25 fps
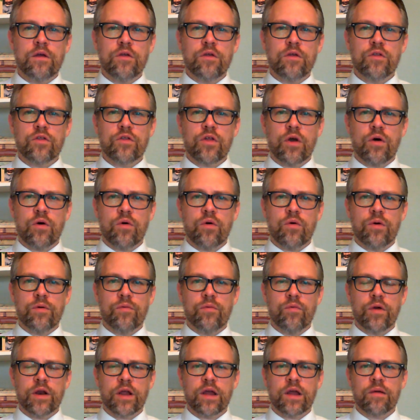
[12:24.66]
So
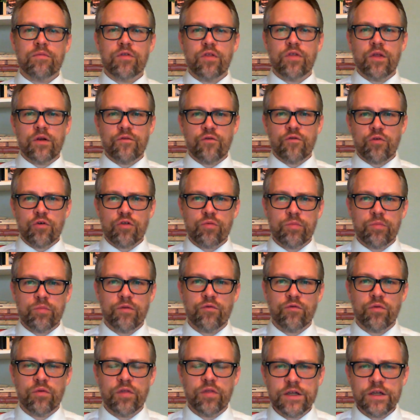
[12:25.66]
when it comes to the enforcement
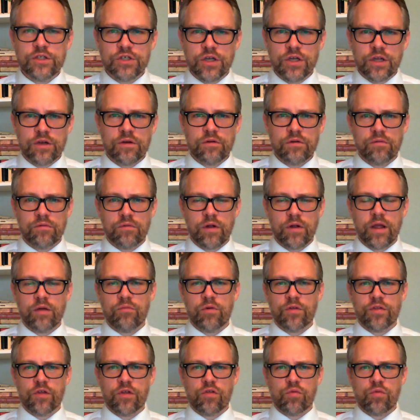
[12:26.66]
of religion, right,
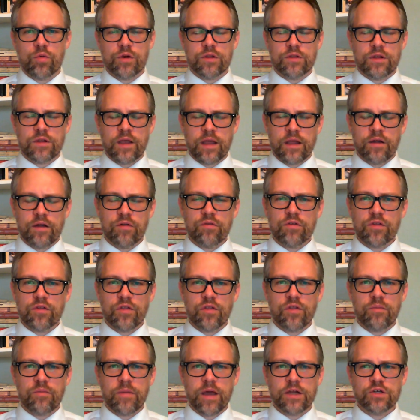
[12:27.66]
what this would entail is
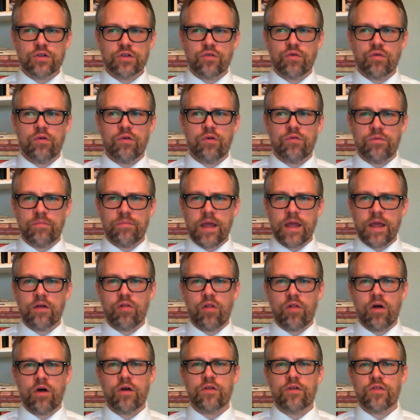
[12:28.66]
that the magistrate would make
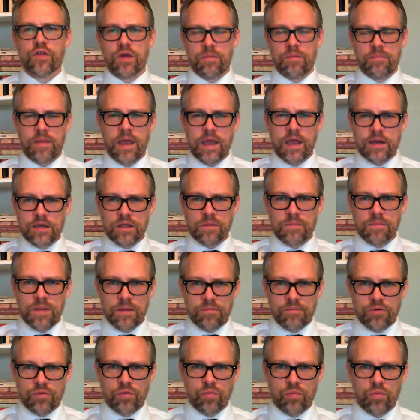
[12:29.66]
laws commanding
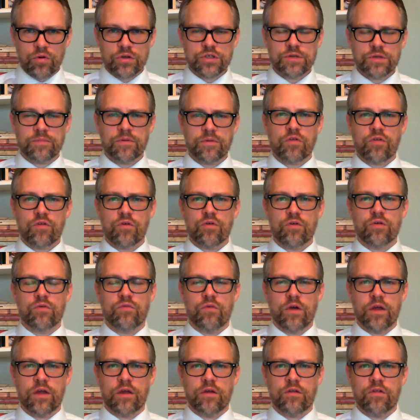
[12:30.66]
people to worship in certain
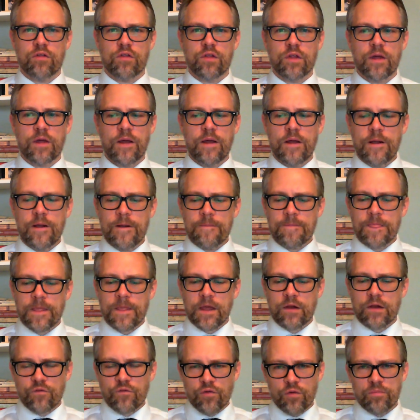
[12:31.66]
ways
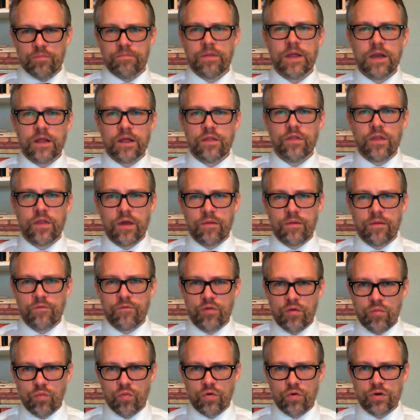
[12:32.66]
and forbidding them
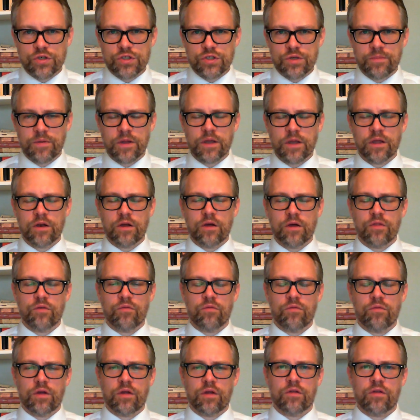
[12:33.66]
from worshiping in other
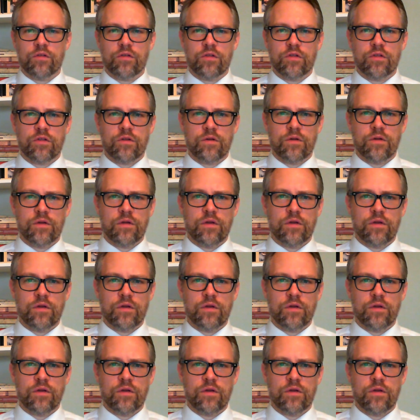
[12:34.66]
ways,